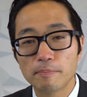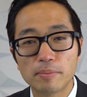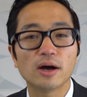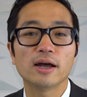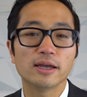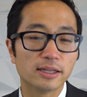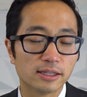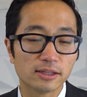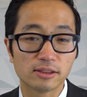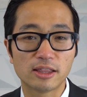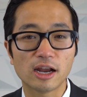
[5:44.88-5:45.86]
But
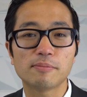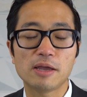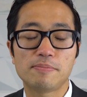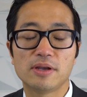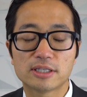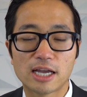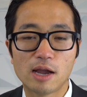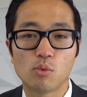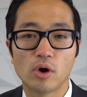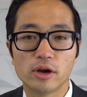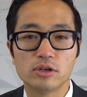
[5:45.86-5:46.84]
there might be a
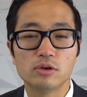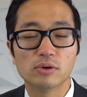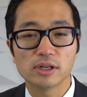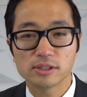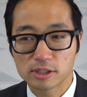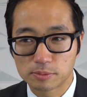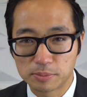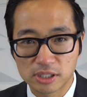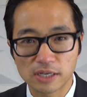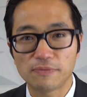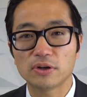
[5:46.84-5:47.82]
time where you
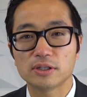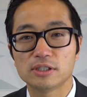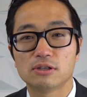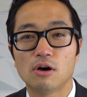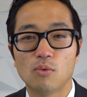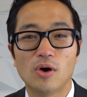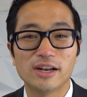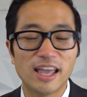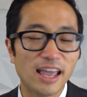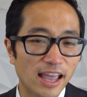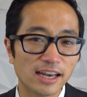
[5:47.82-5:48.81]
specifically don't
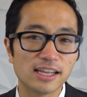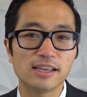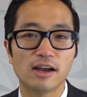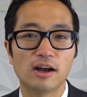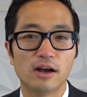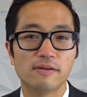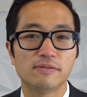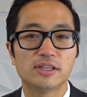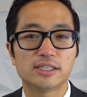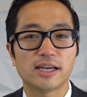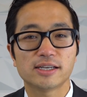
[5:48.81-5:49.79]
want any of
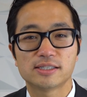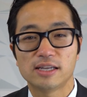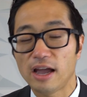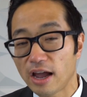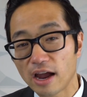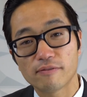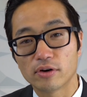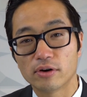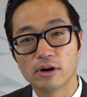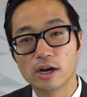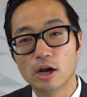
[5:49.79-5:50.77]
the text to
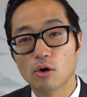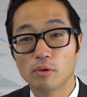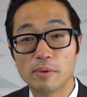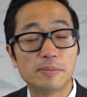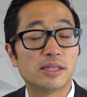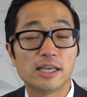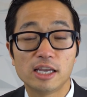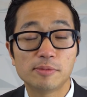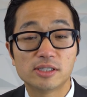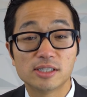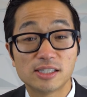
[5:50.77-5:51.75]
ever, or maybe the
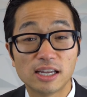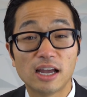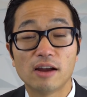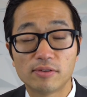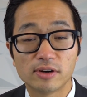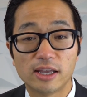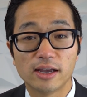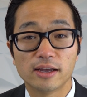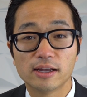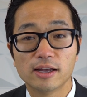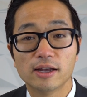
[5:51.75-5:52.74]
images to ever
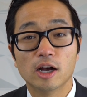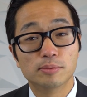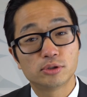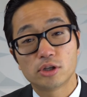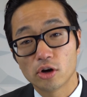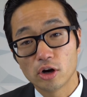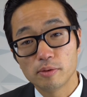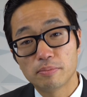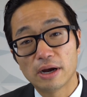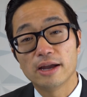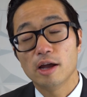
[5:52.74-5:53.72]
get
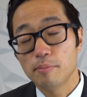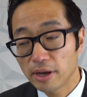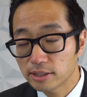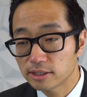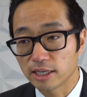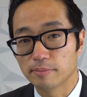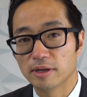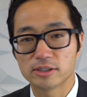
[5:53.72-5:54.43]
obscured by a Bates stamp.